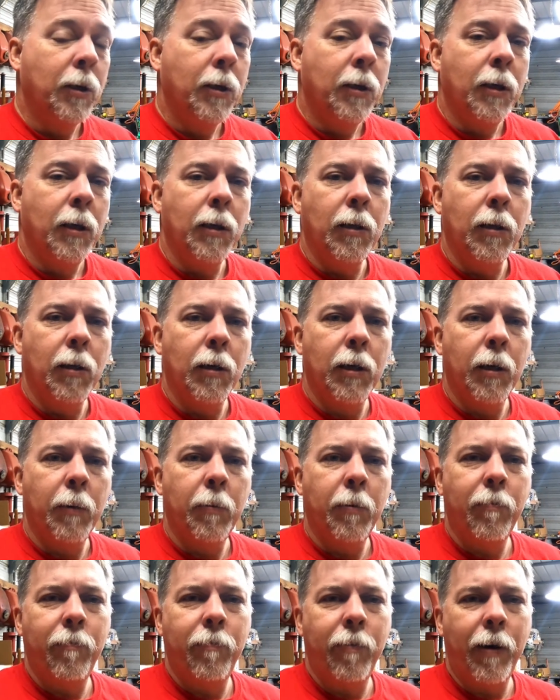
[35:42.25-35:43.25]
and look up
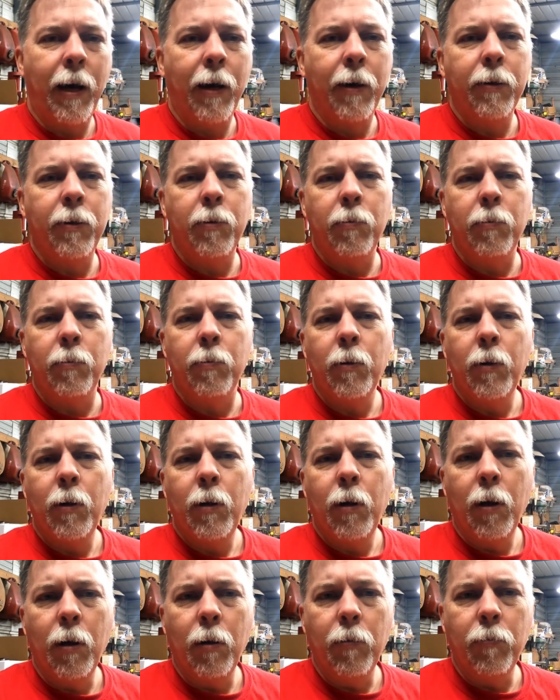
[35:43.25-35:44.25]
the value
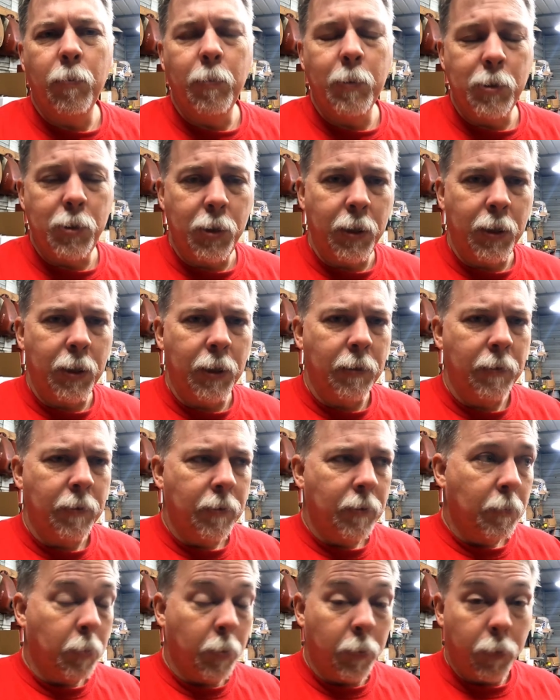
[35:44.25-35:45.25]
of a machine
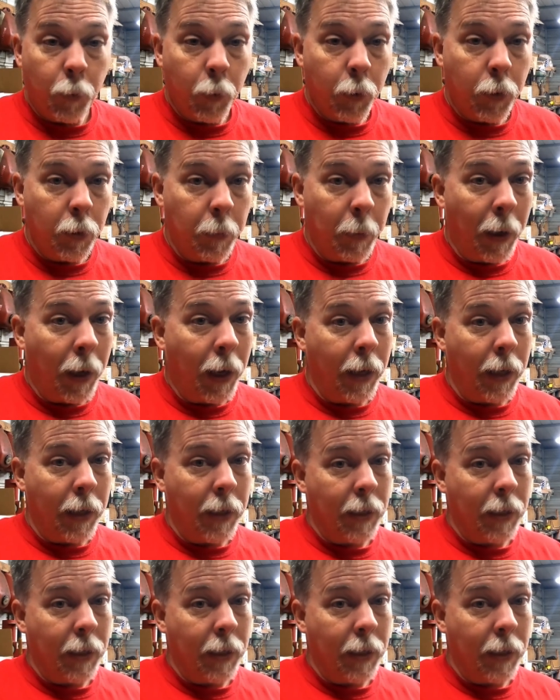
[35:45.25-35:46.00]
before you buy it.